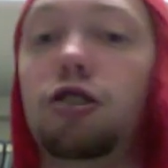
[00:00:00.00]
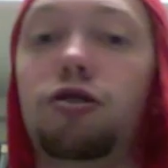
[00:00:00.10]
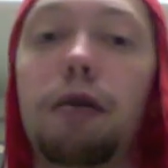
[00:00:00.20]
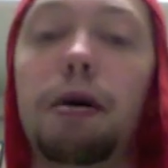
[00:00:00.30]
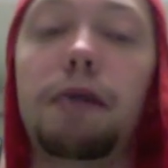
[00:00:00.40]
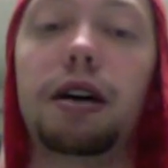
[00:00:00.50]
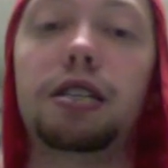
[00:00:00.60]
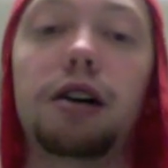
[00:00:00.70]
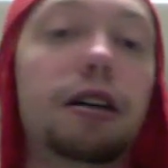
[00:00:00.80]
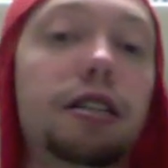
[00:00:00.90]
try my
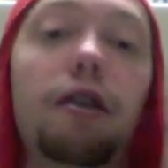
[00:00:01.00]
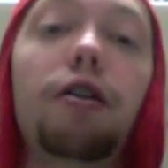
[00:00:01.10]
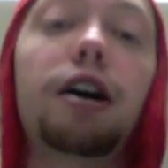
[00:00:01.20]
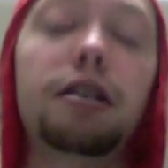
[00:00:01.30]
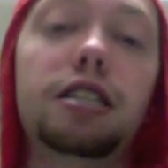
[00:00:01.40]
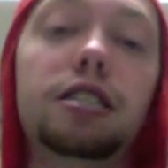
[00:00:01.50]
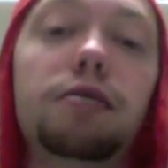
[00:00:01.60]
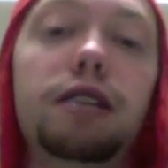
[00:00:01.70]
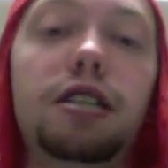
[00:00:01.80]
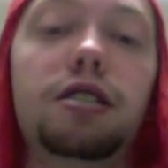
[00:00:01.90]
best, because uh, I already got system
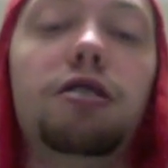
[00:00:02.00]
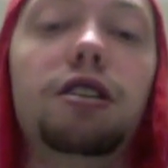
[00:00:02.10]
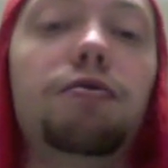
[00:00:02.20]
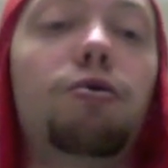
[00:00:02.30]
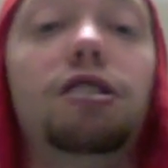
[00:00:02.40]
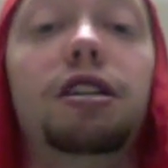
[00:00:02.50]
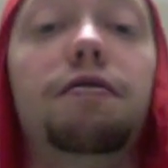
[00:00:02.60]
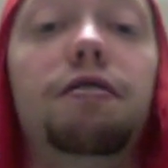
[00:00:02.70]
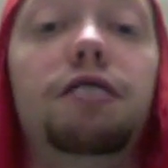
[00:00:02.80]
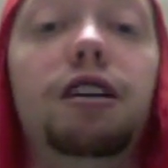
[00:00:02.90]
tests 13, 14,
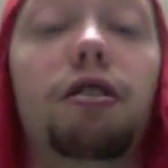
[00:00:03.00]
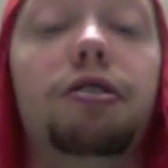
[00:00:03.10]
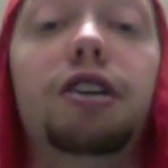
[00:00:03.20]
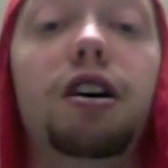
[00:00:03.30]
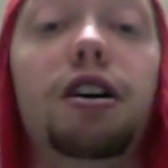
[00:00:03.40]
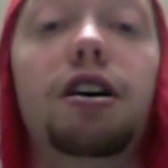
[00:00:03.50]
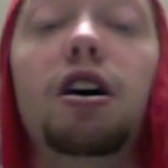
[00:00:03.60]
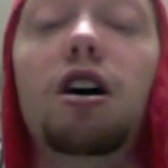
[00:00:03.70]
and 15 all done.